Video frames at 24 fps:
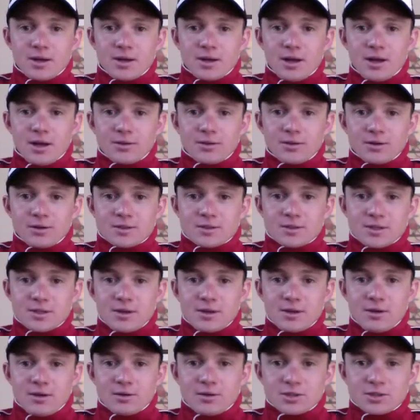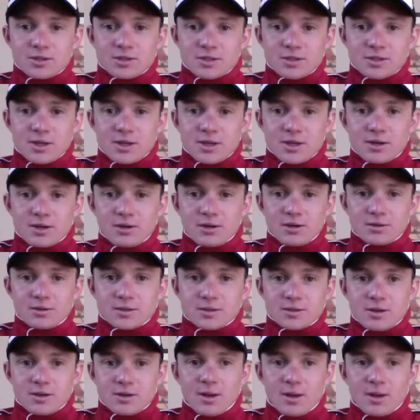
get out there and see how Oceanside goes.